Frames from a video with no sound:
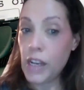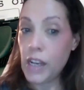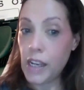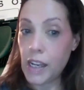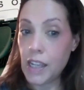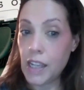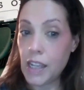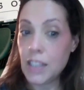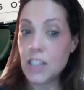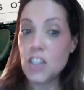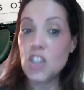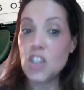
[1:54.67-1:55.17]

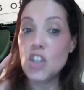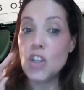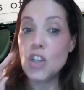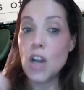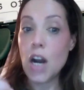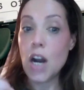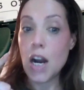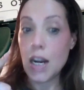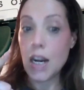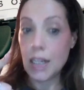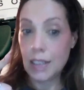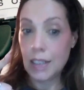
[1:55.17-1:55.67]
It's
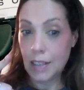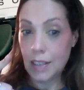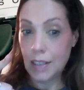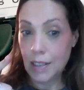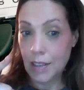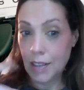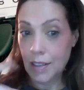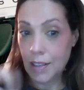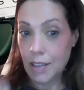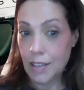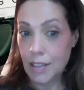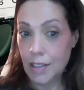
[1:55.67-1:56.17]
not.
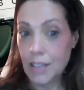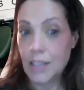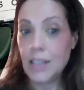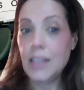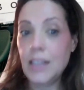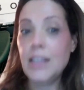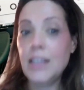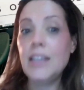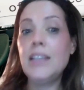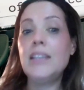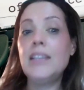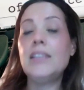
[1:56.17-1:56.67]

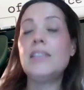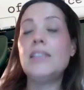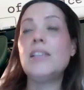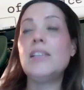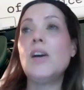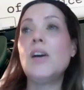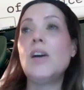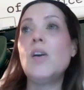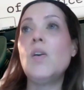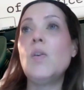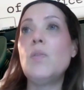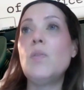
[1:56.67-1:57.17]

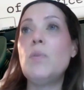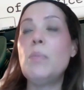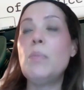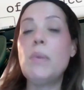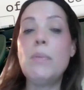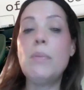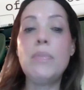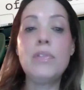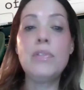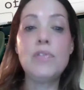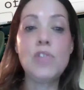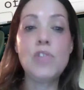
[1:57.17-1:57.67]
So
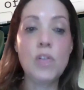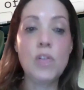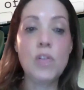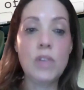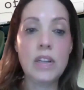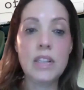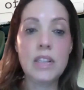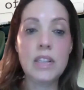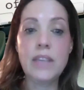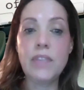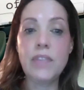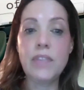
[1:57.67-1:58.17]
remember,
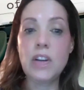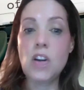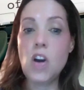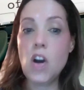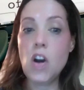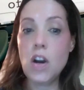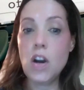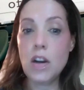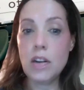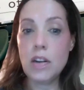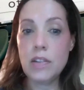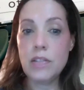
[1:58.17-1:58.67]
tokens have a
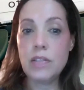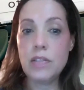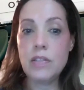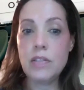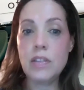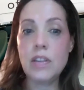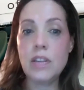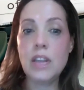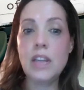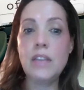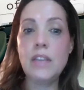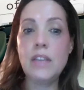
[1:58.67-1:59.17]
cost.
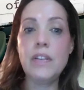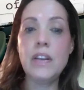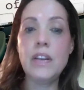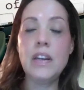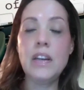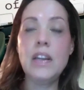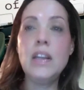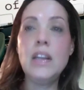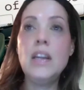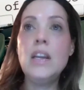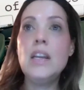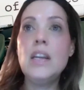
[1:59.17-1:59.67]

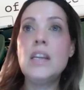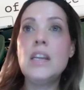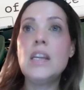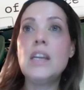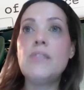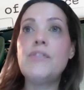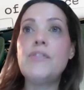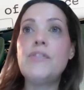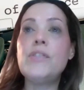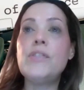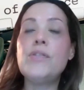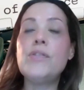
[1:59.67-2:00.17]
Even
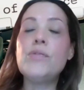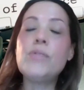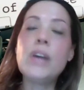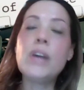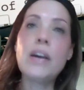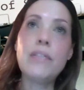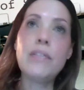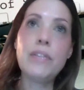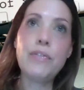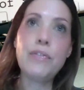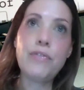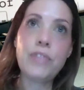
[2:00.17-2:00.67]
if you do
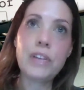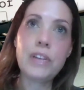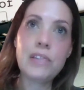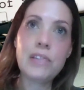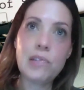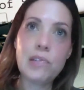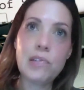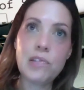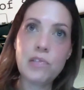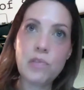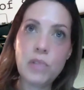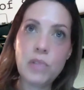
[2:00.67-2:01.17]
have the free
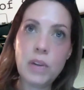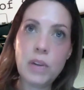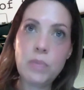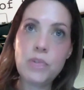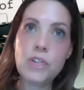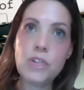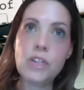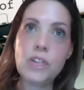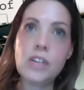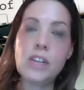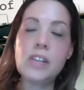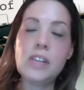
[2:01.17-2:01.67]

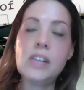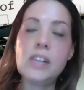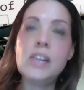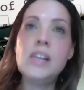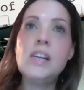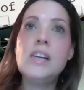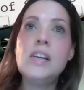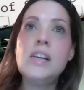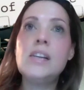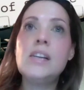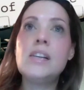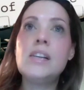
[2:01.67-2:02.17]
subscription,
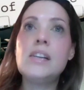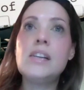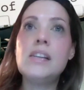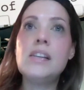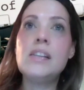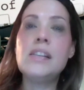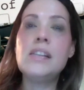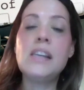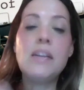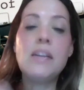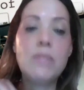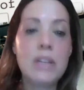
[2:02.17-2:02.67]

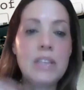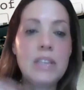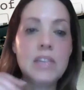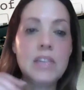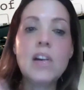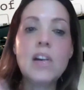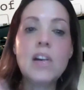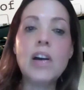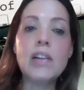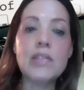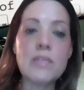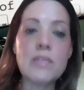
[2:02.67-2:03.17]
there is a cost to